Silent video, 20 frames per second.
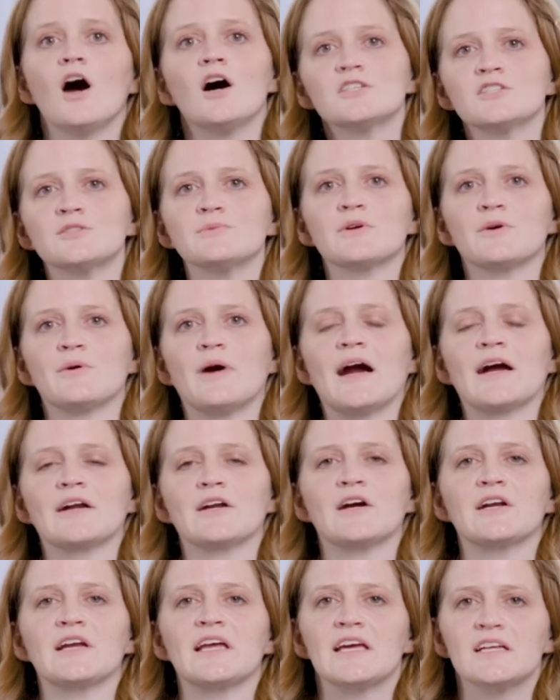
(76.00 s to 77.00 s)
Also
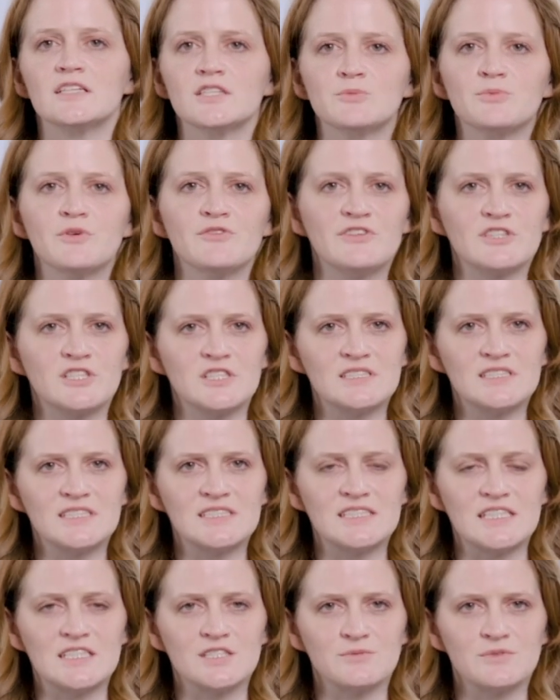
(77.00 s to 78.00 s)
required are an English proficiency
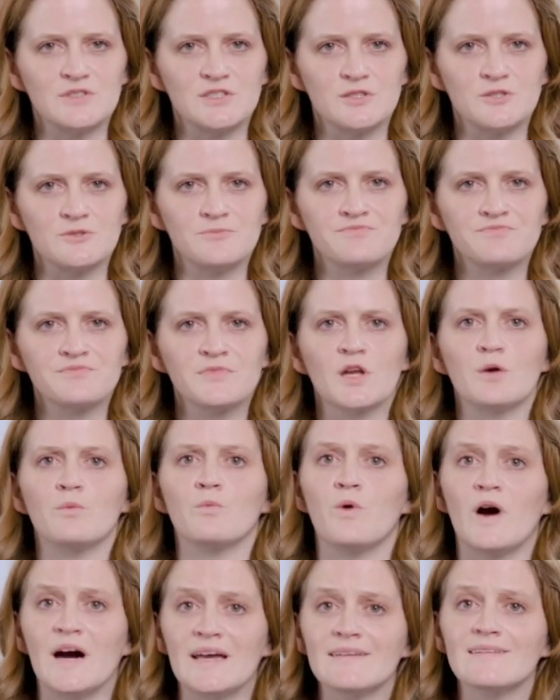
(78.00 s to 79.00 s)
test result,
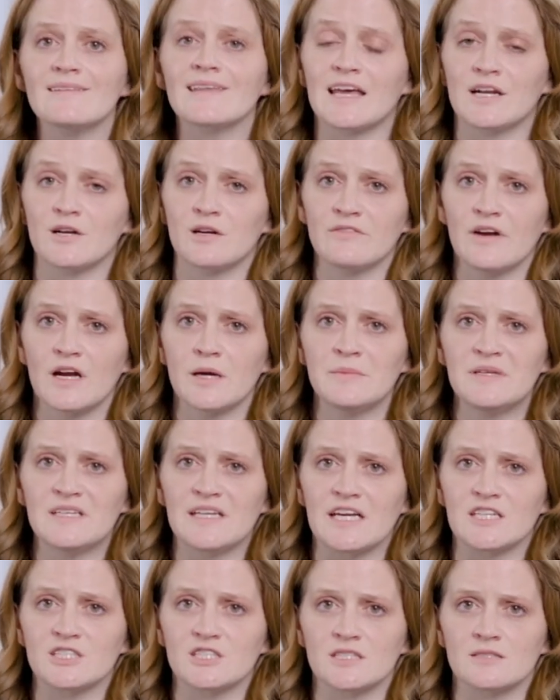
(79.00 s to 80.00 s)
one letter of
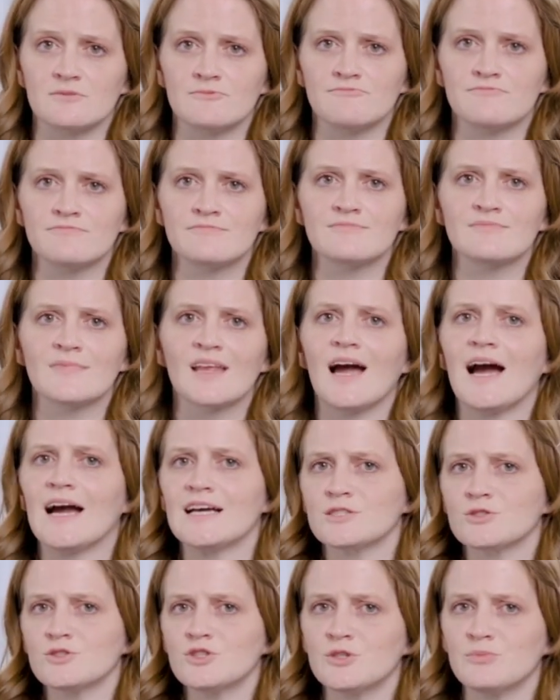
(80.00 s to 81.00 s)
recommendation,
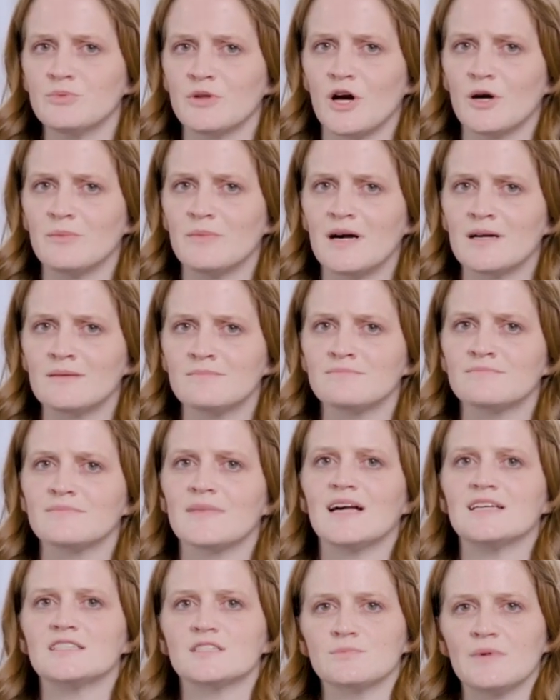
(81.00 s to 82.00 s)
high school diploma,
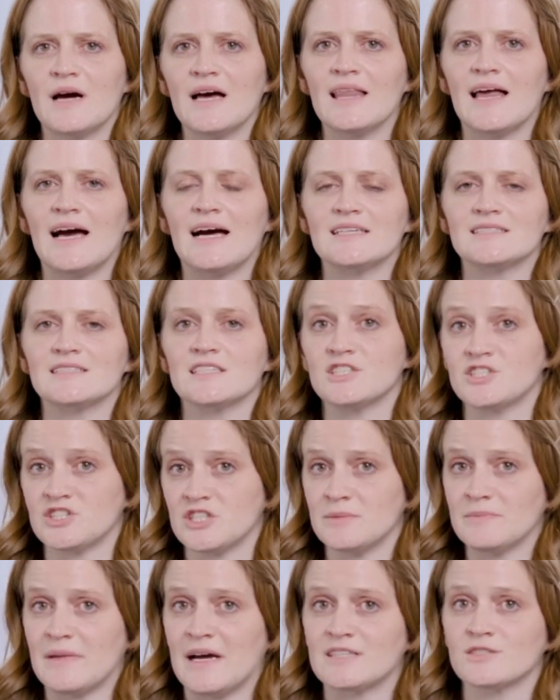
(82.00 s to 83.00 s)
as well as a
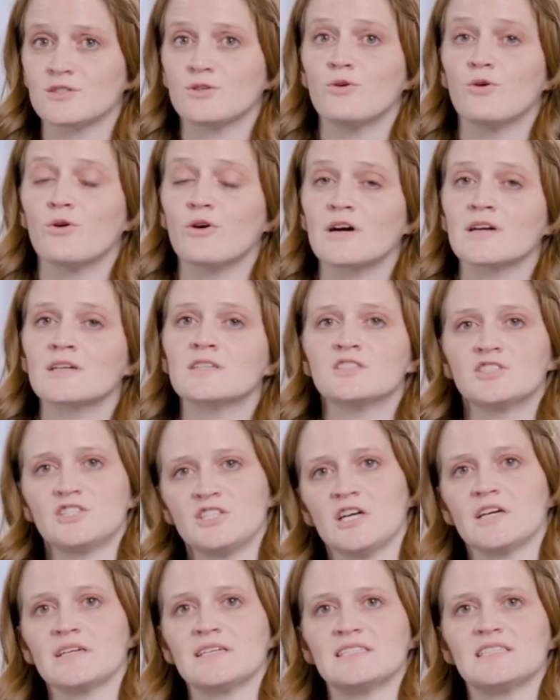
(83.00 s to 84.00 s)
GMAT or
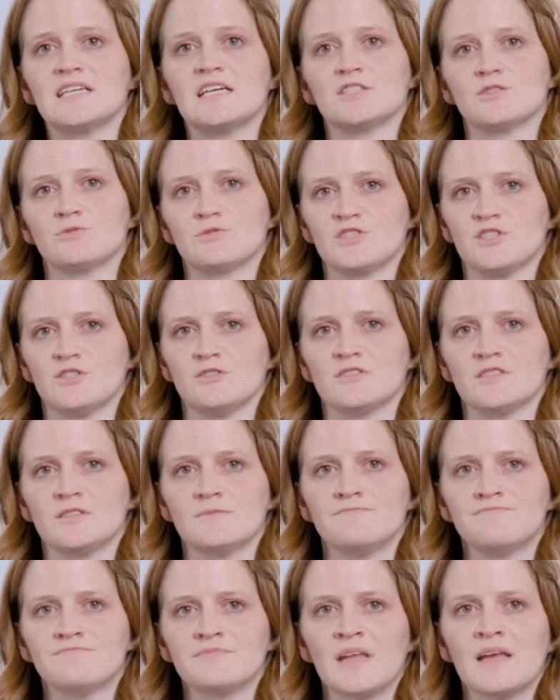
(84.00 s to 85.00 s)
GRE test result.